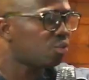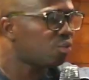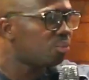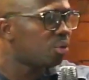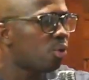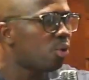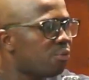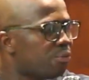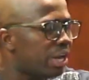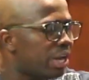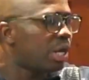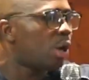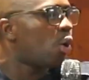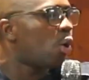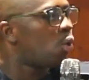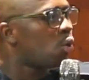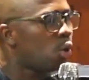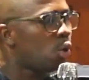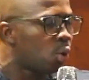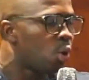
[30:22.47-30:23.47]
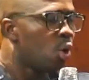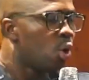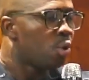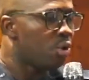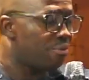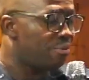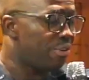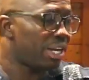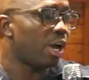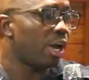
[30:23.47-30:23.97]
you fear the unknown, you fear
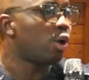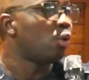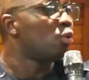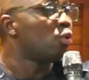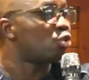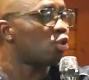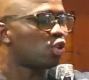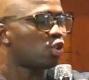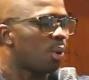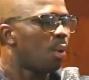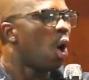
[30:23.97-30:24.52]
that you lose your job.